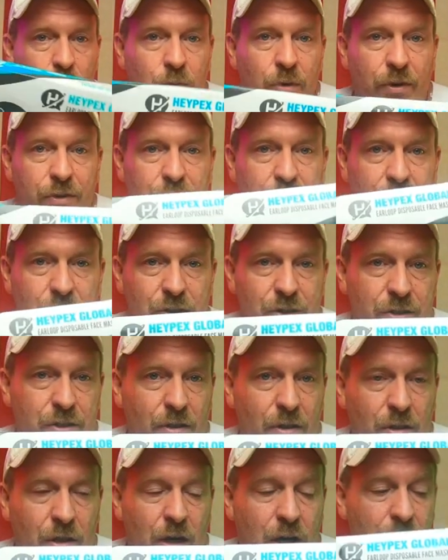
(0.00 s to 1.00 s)
with these
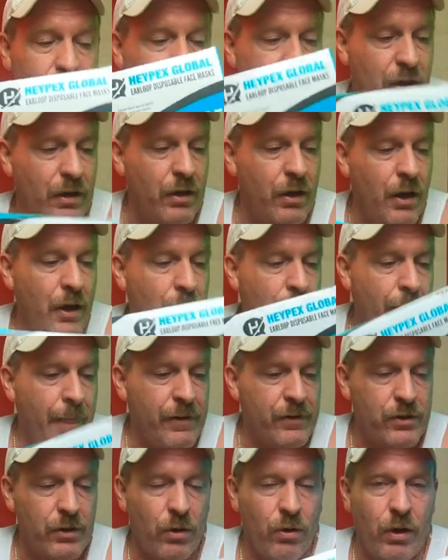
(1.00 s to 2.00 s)
still on there.
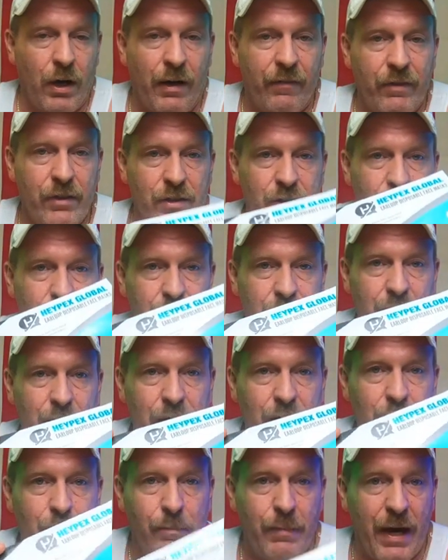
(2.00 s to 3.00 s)
So
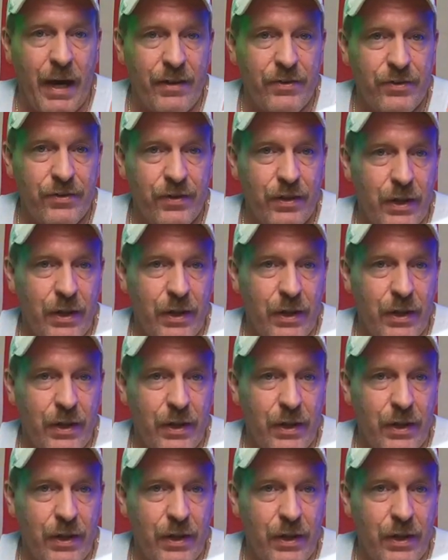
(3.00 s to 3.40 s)
obviously the mask